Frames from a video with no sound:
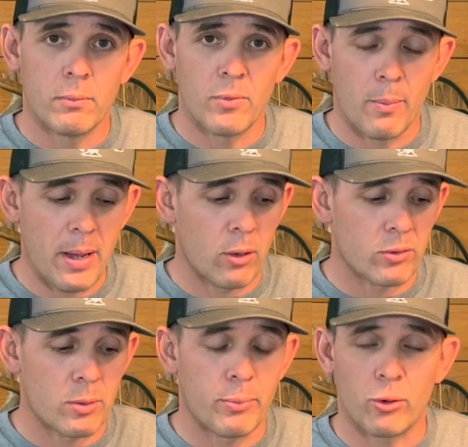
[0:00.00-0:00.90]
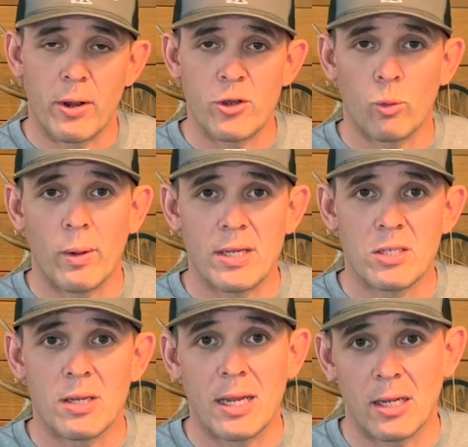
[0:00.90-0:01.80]
the belt to put around your
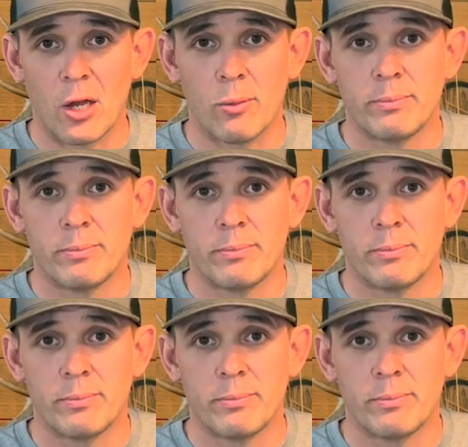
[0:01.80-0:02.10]
waist and go?